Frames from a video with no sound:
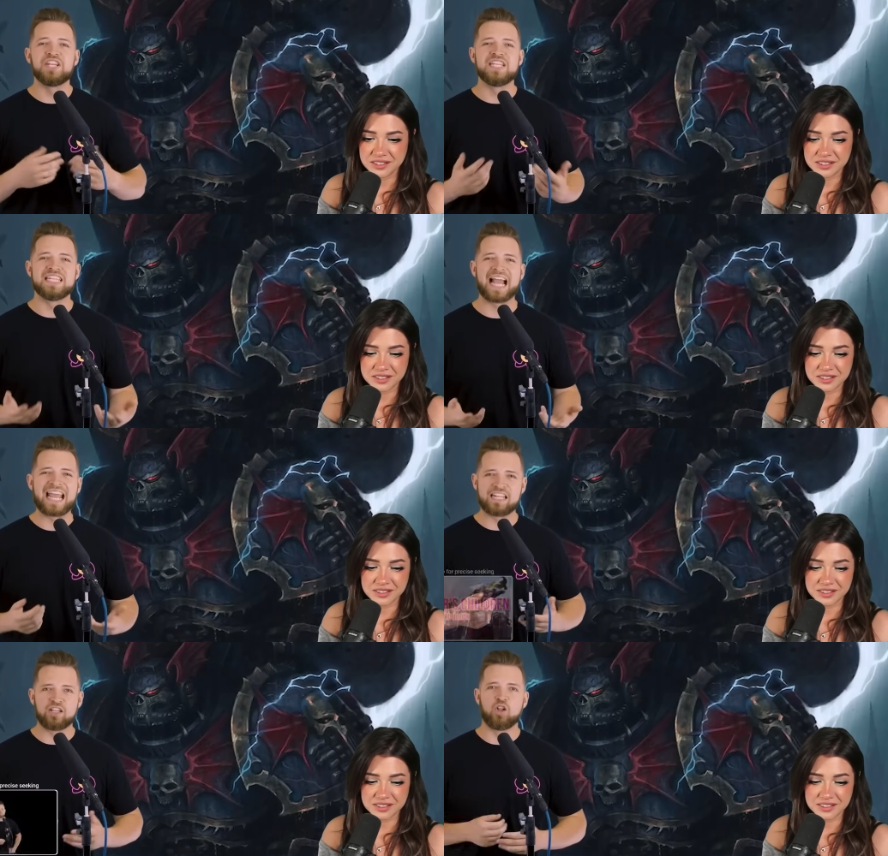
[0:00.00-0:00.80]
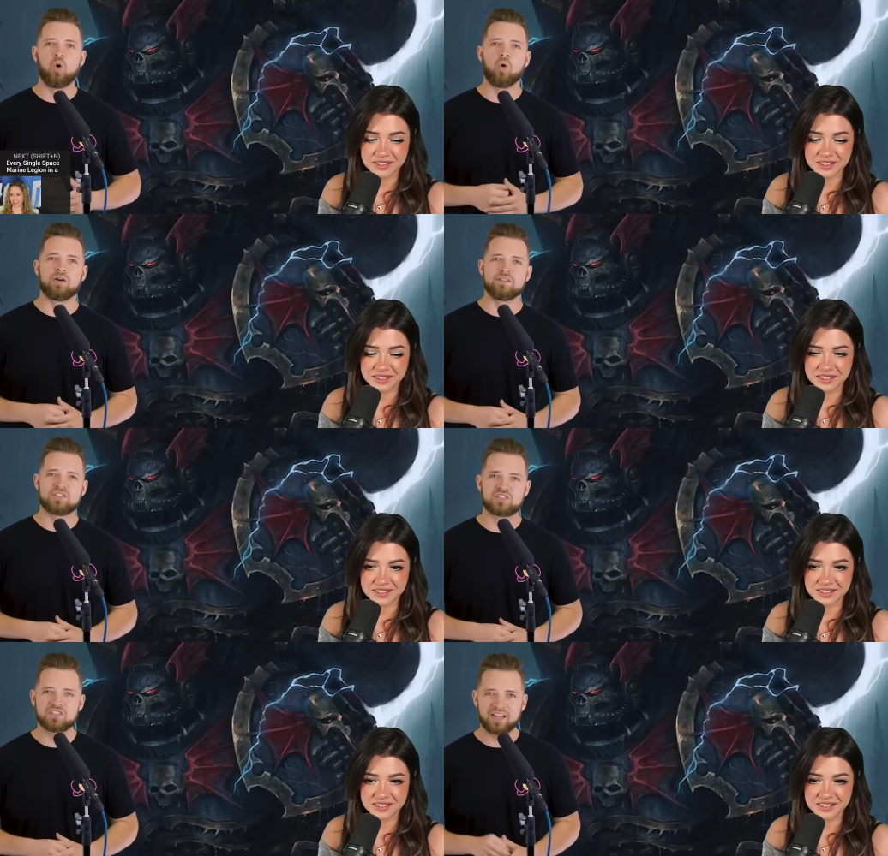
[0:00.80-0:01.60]
Speaker 1: go. The Night
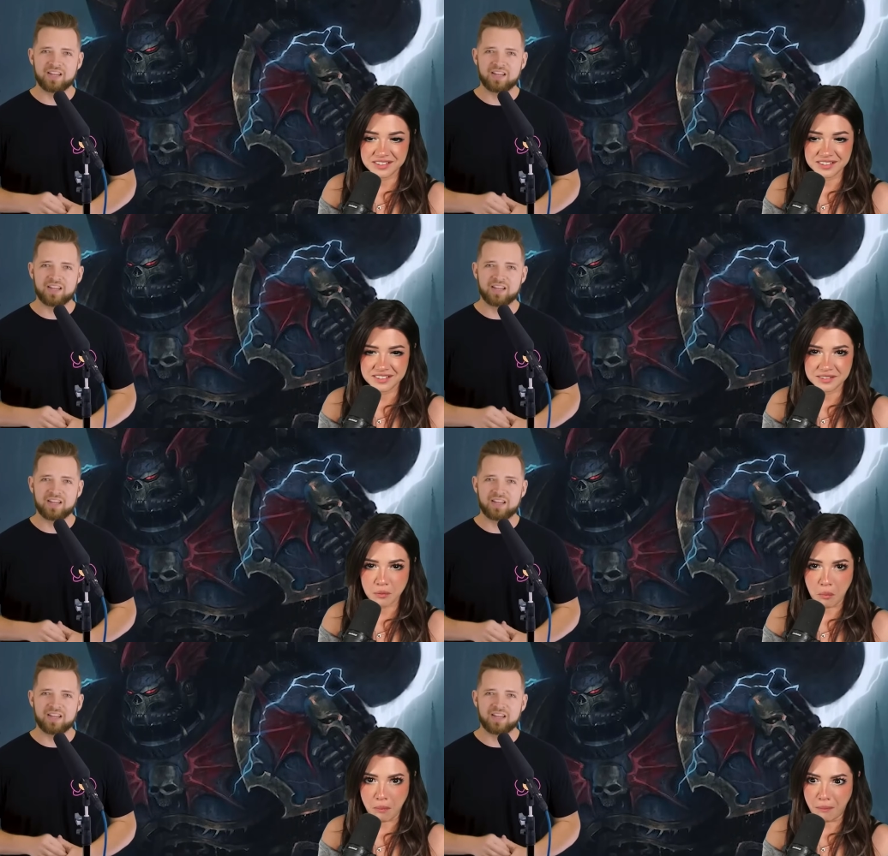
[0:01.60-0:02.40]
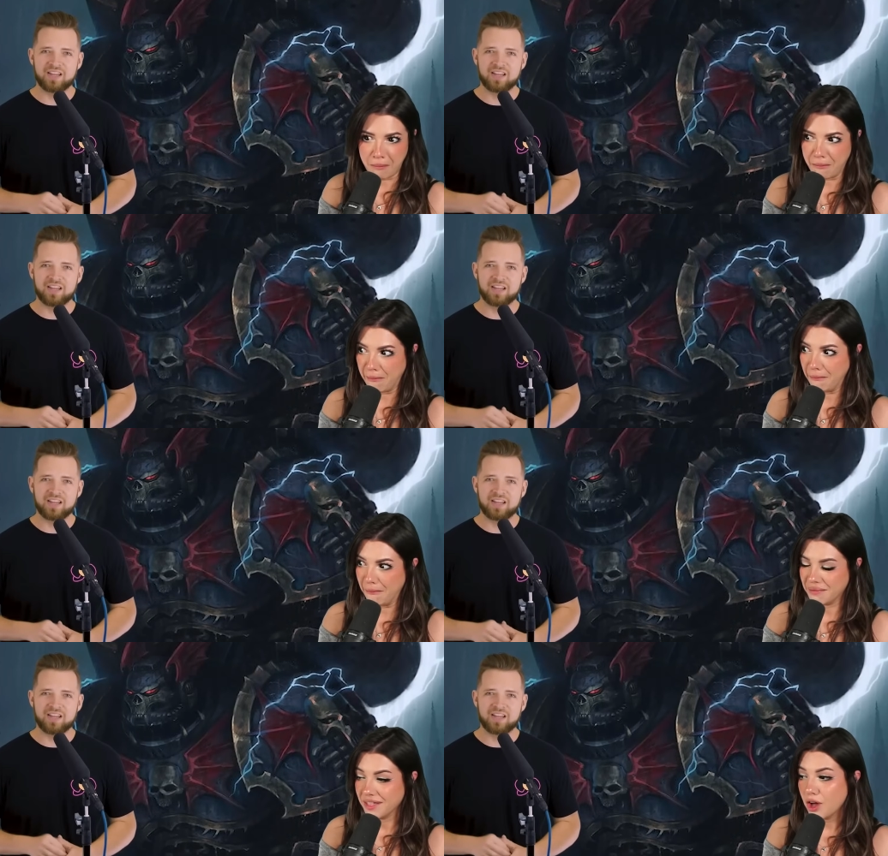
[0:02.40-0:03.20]
Lords.
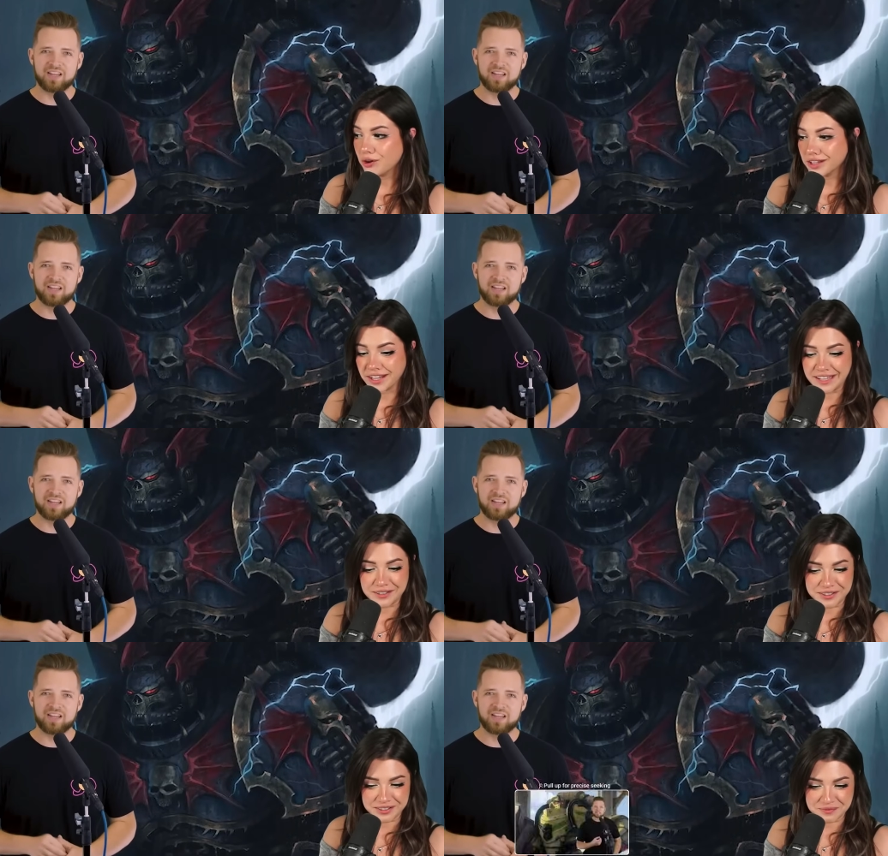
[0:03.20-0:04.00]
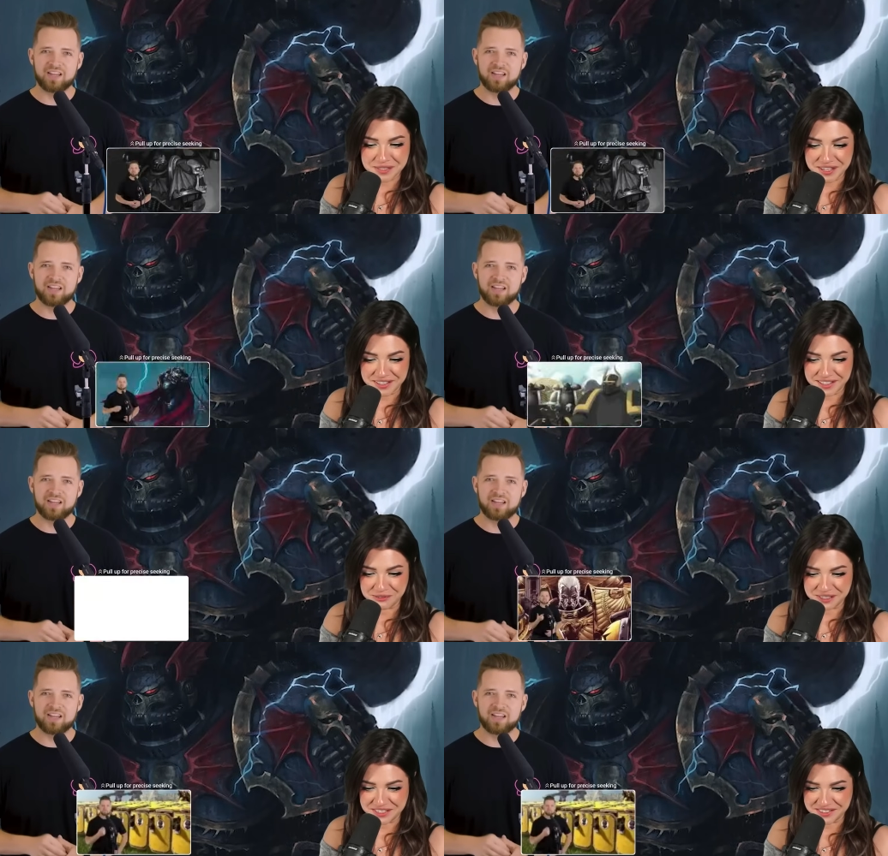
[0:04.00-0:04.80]
Speaker 2: Okay, I'm sorry. I
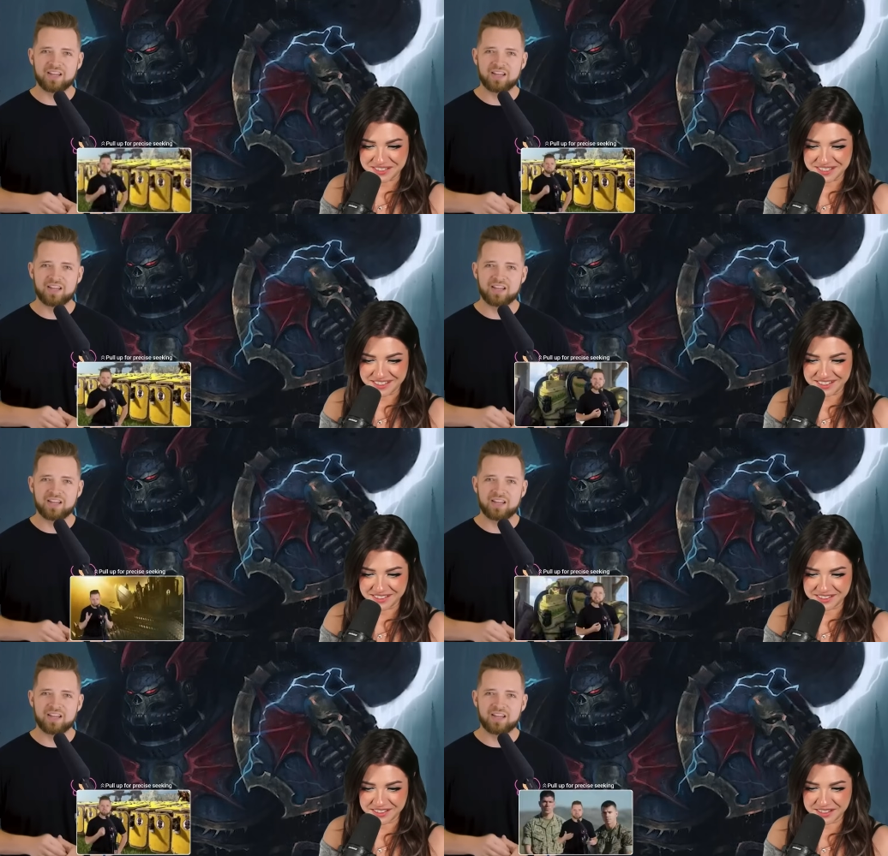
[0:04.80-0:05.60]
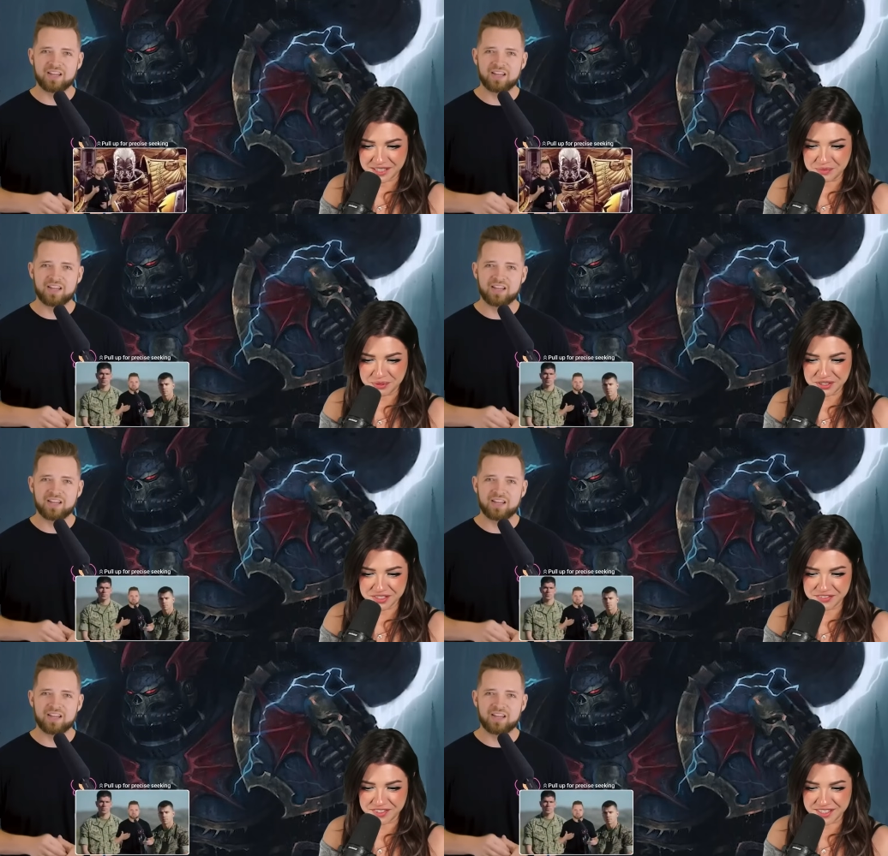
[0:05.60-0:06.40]
wanted to, the
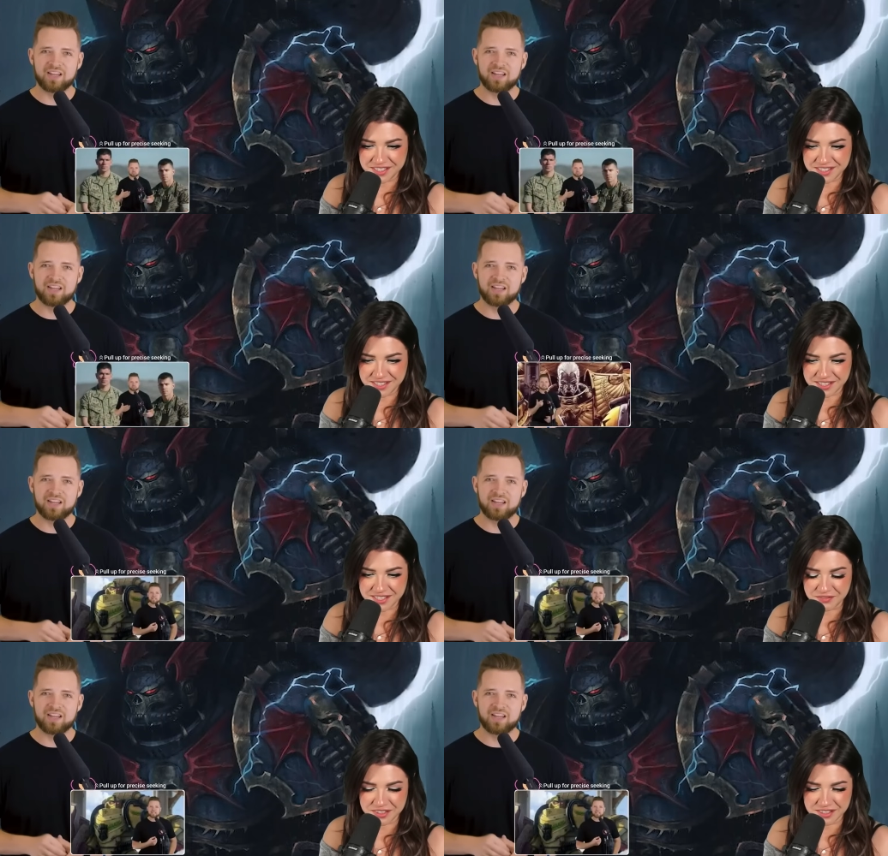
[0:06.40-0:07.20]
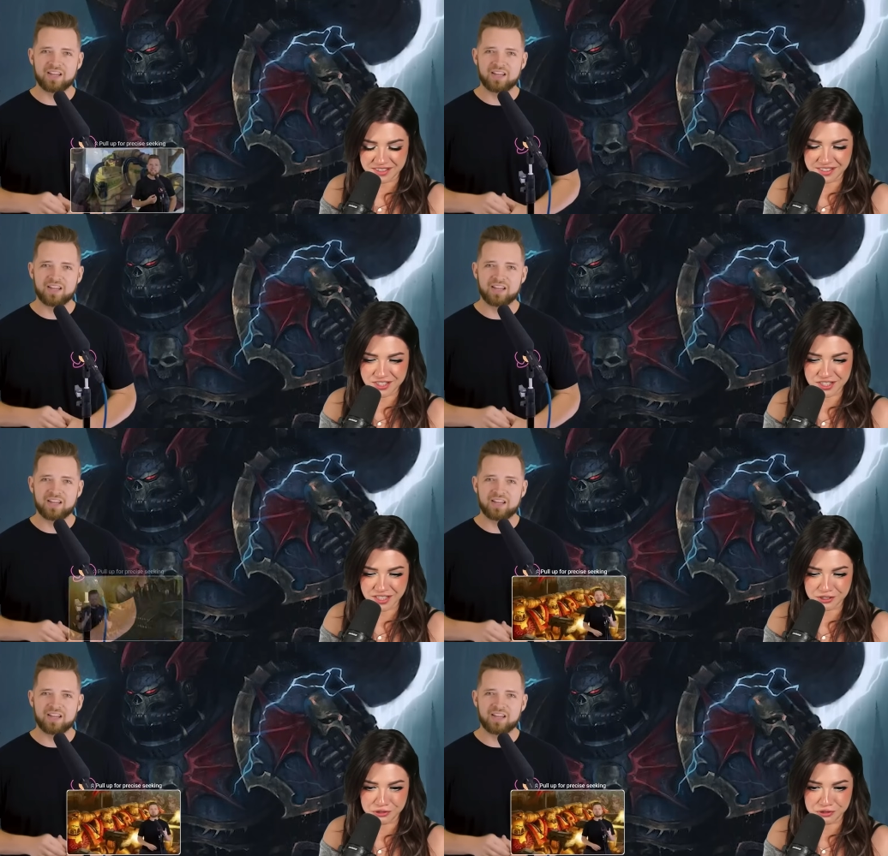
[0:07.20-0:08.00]
Imperial Fists, the 7th Legion.
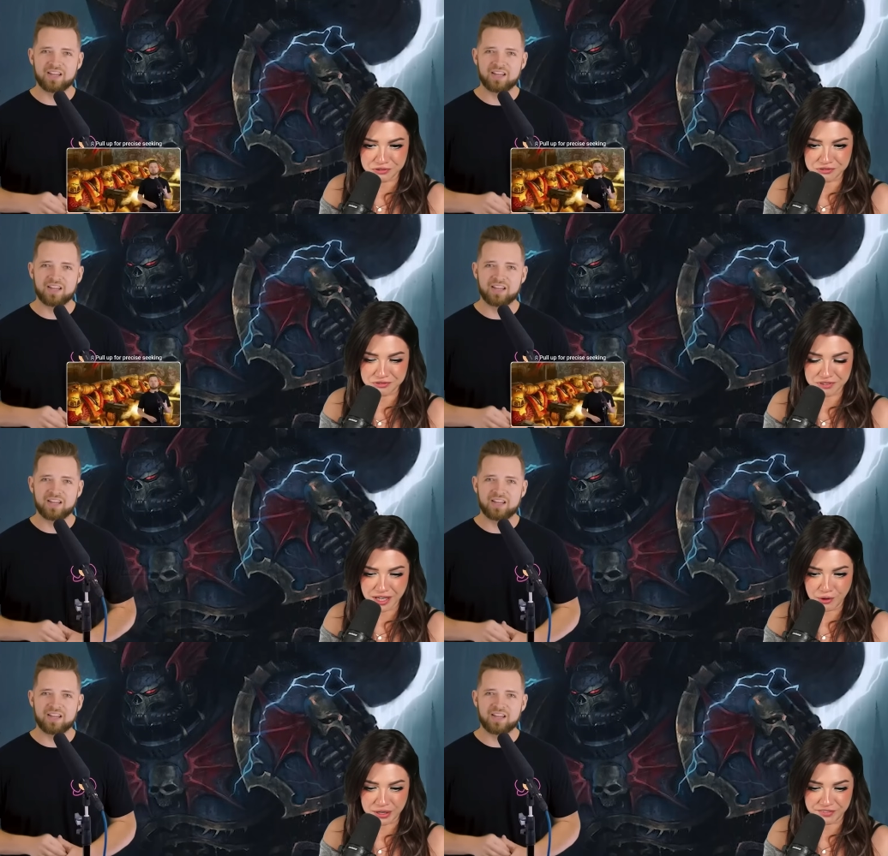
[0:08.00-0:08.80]
I don't know how I